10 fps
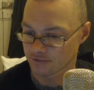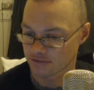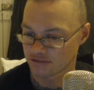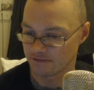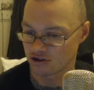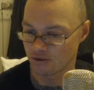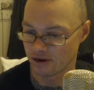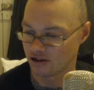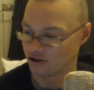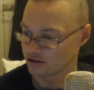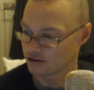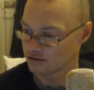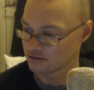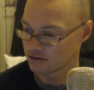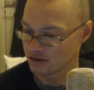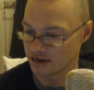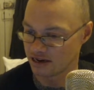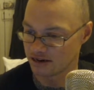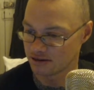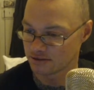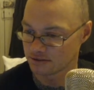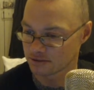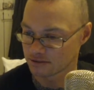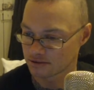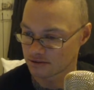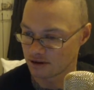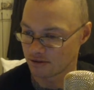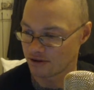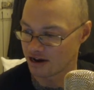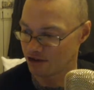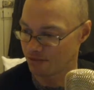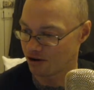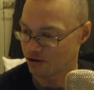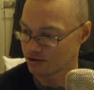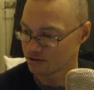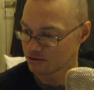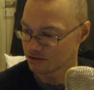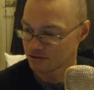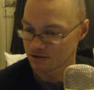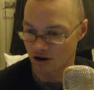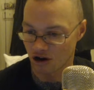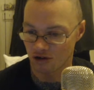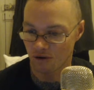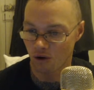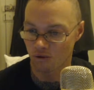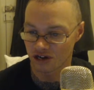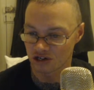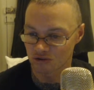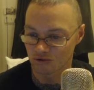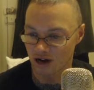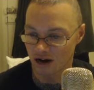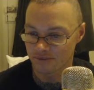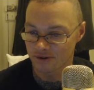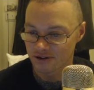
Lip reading: Let's have a quick look here at where you are. Are you holding us all up?